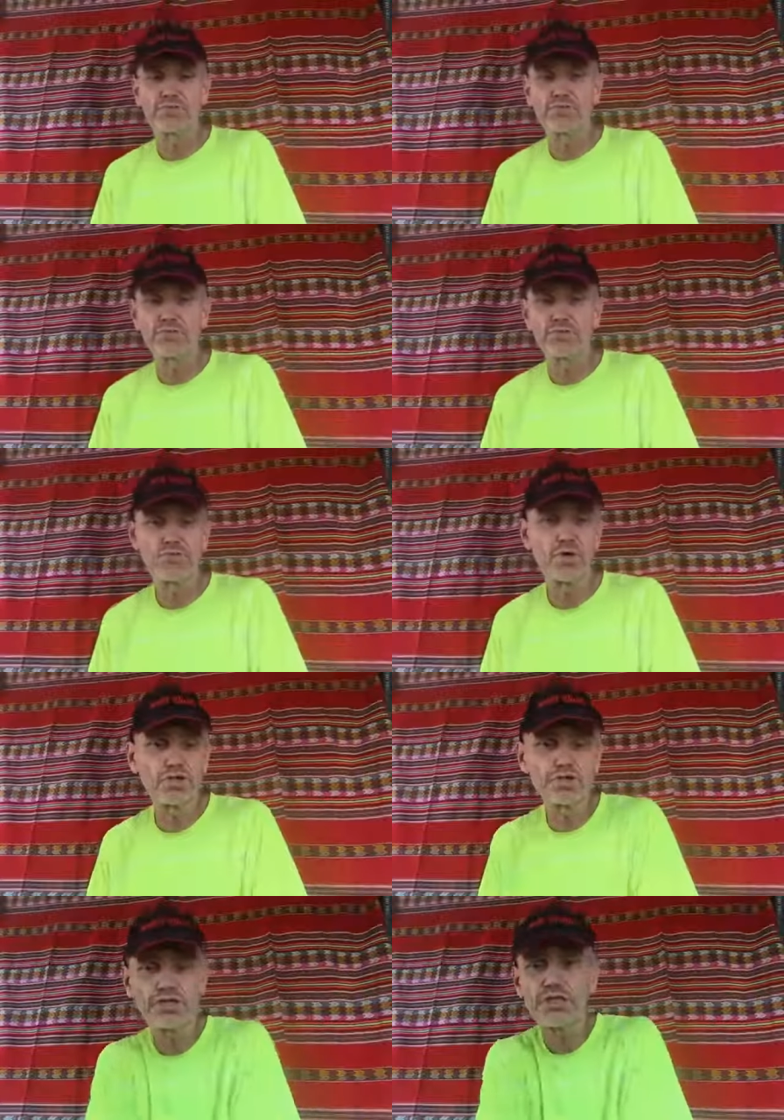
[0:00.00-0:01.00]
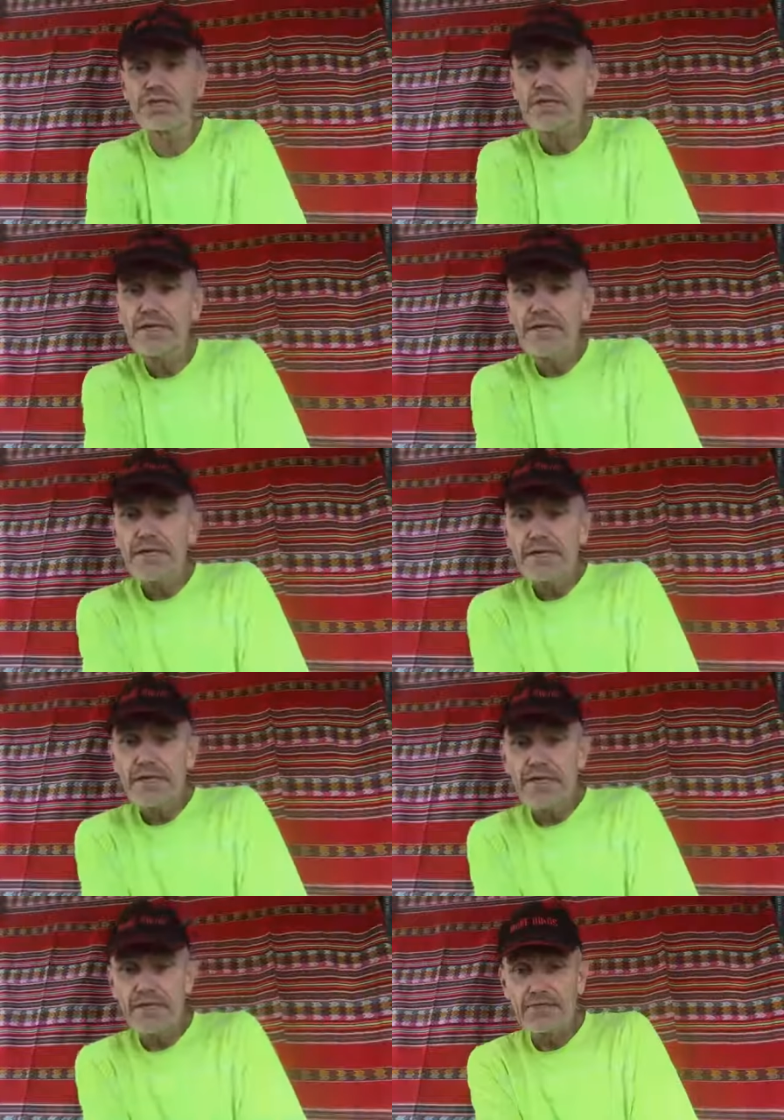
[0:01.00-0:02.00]
what you would want.
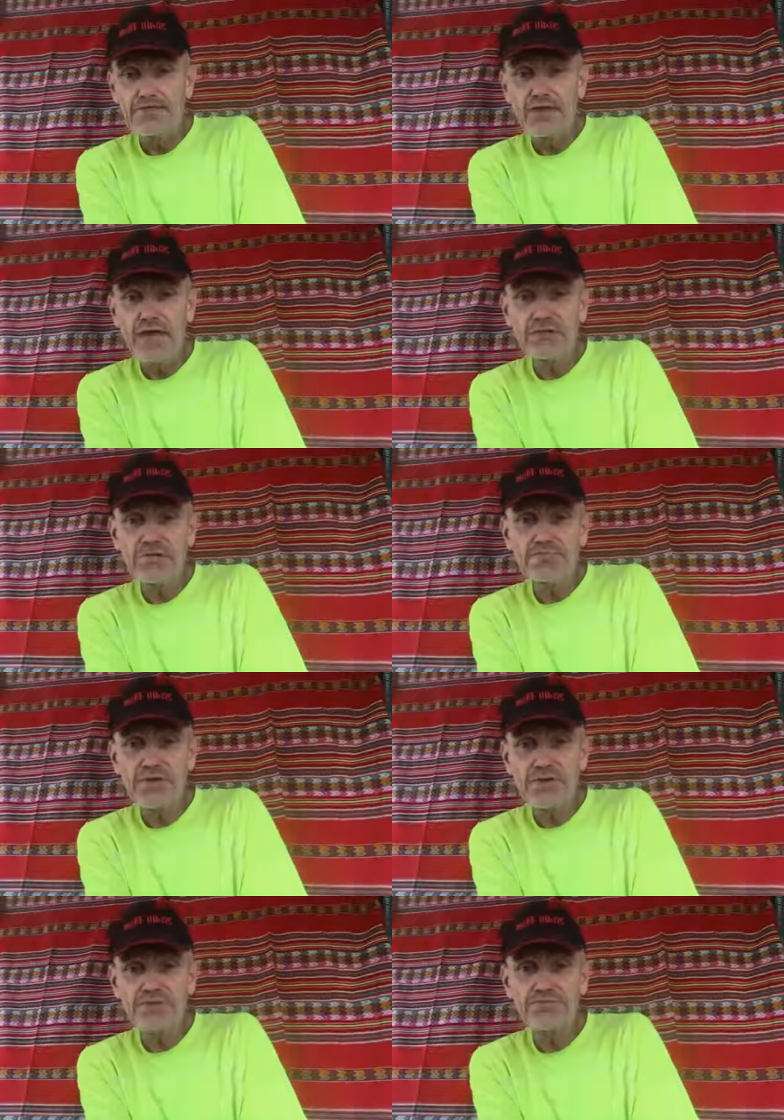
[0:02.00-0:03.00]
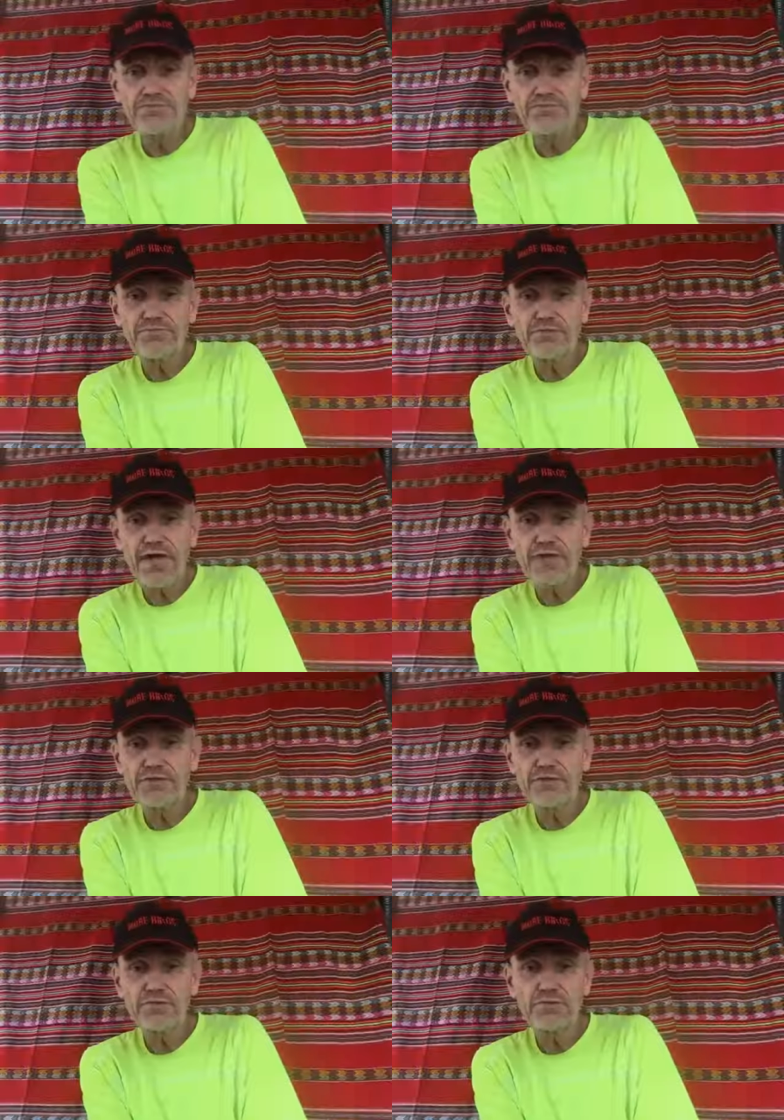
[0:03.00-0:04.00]
Uh, so that's pretty much for that.
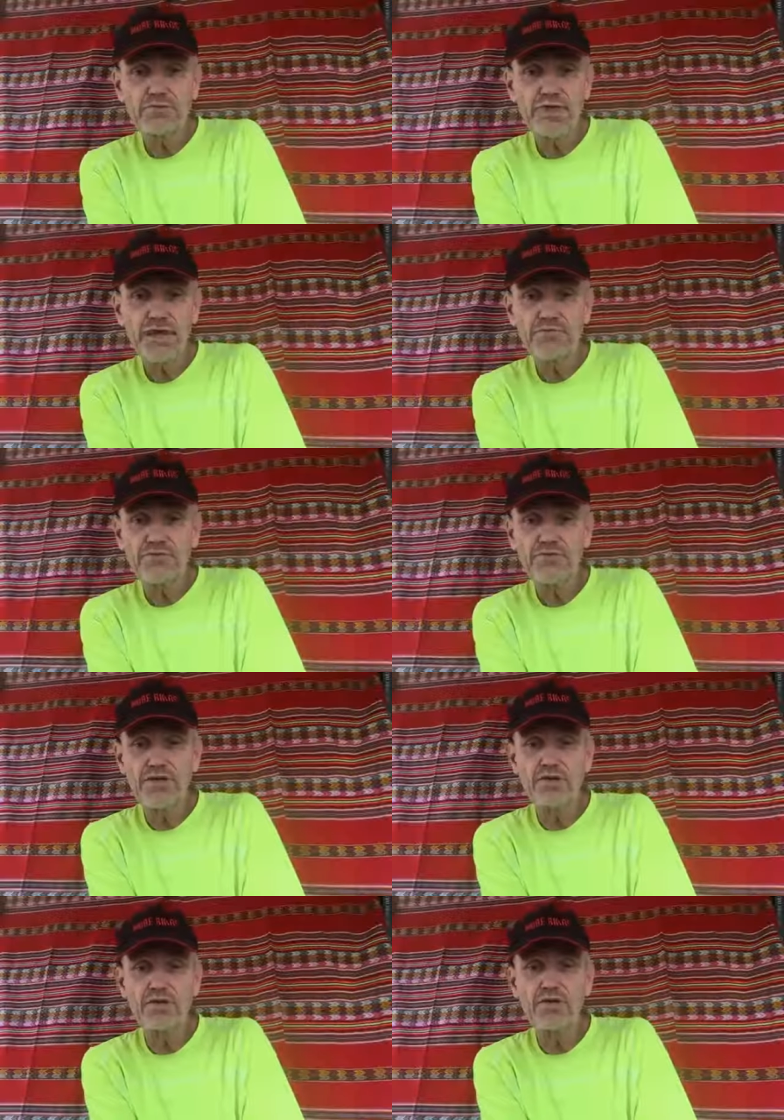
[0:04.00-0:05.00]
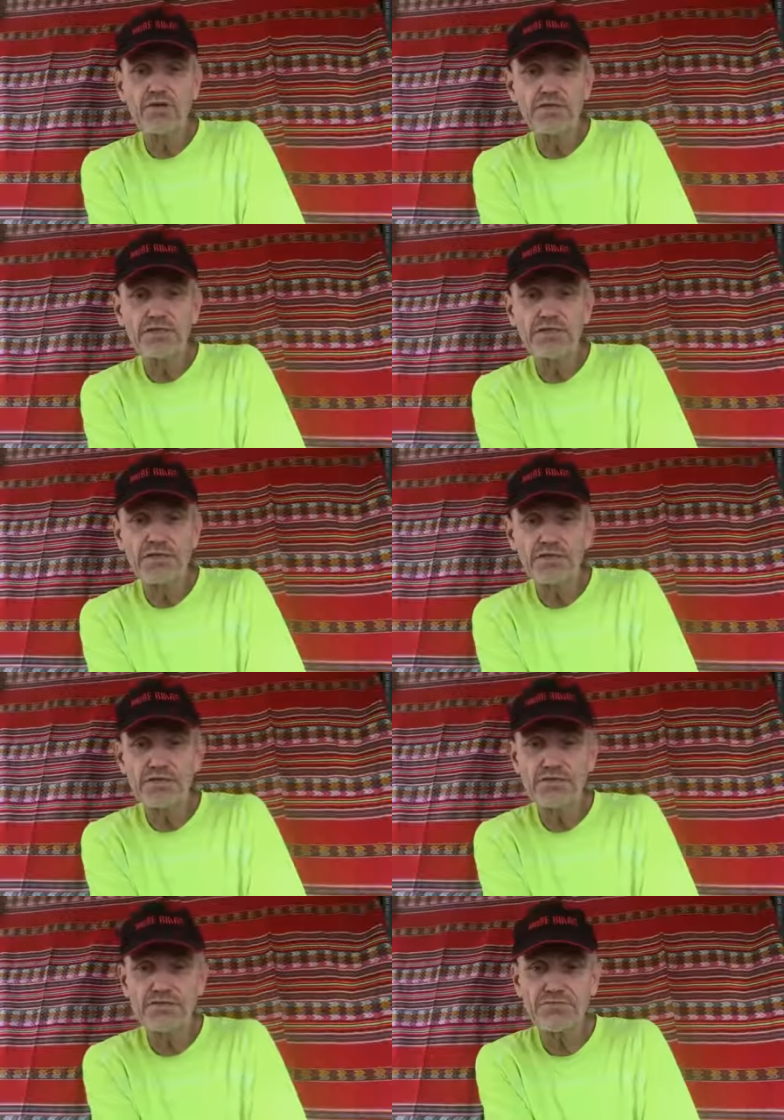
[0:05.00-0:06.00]
You could have a really long holiday, taking
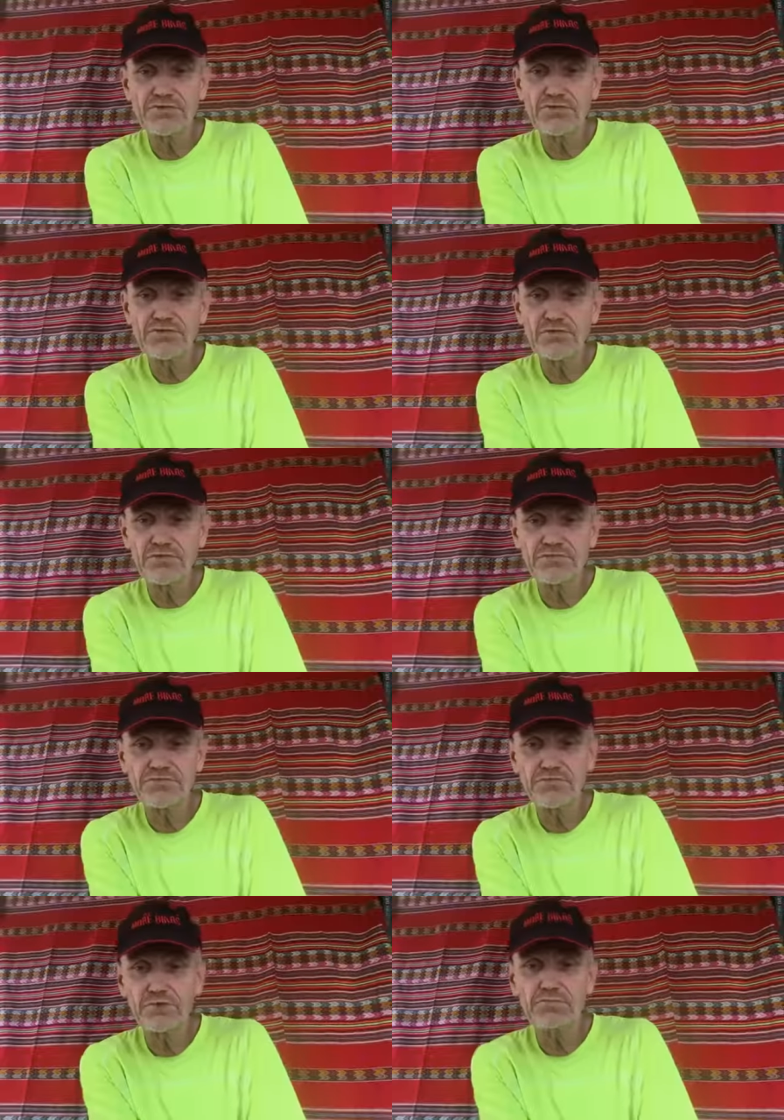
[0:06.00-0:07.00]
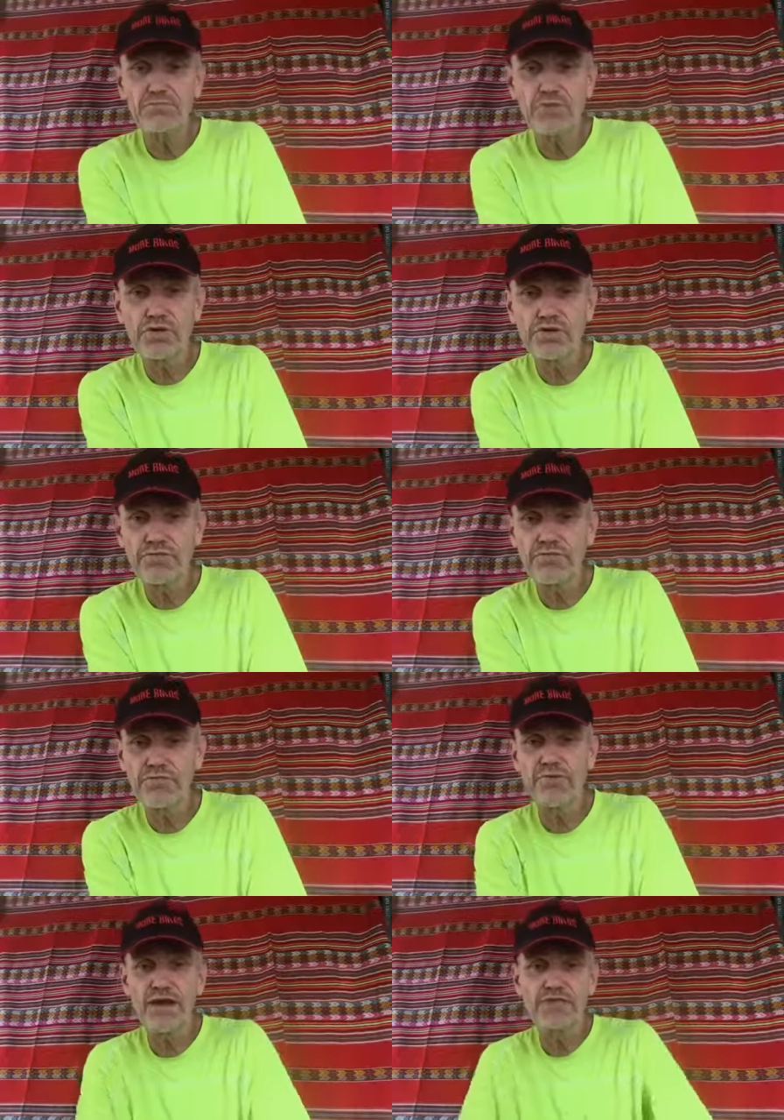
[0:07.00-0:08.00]
just a few days off from work if you
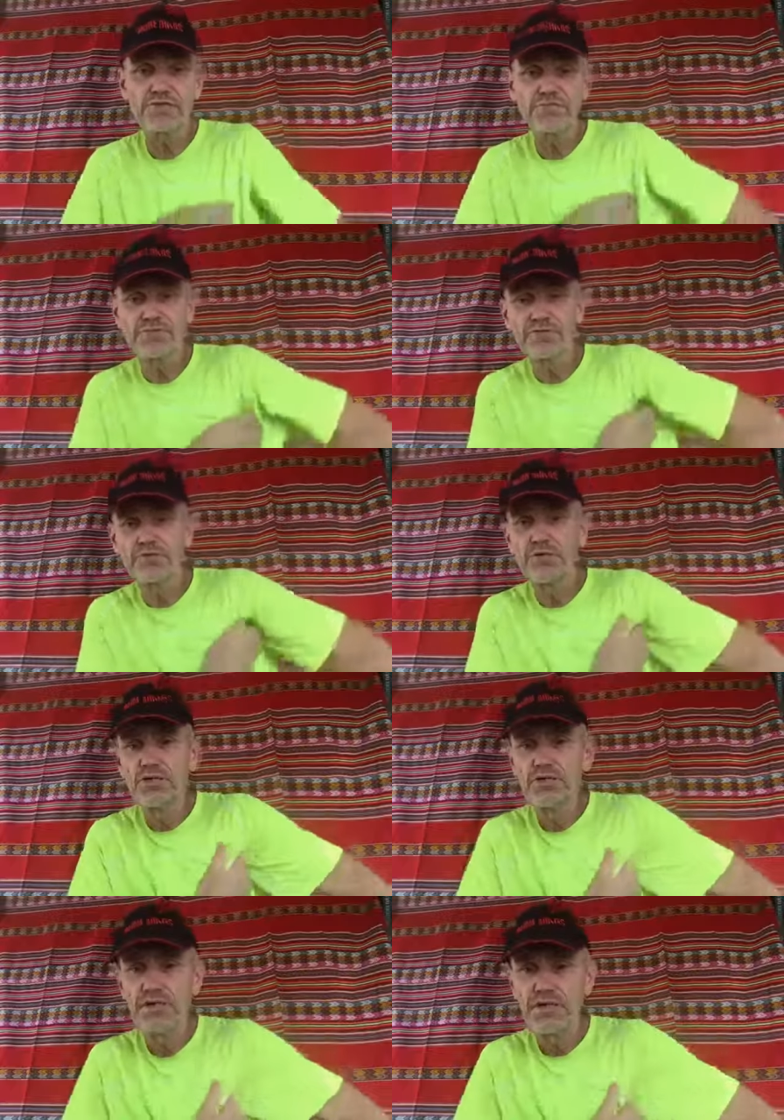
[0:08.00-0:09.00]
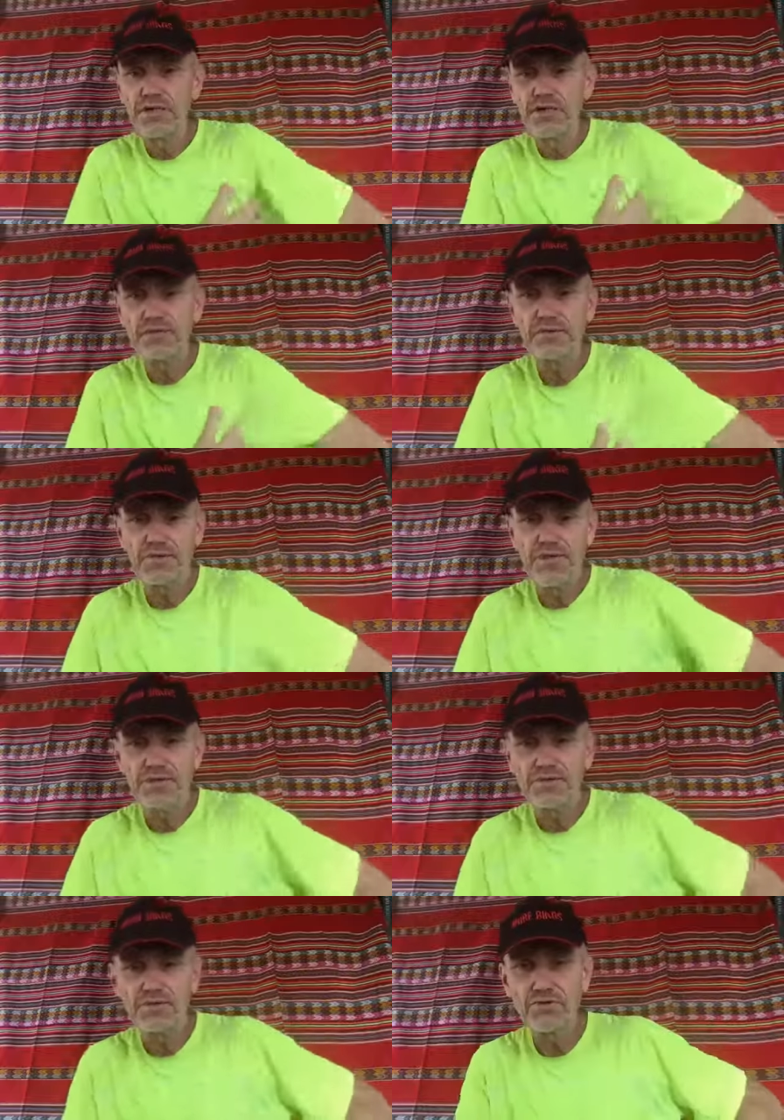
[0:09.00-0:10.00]
fly to Peru uh,
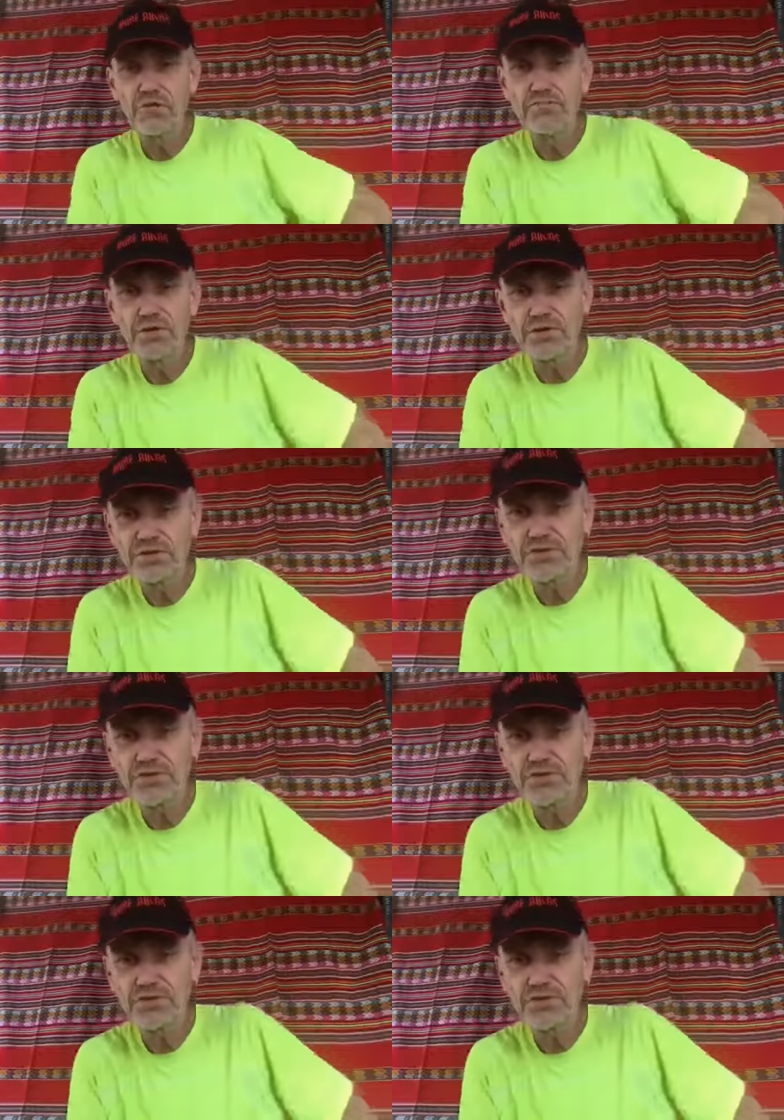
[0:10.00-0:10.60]
and you go birding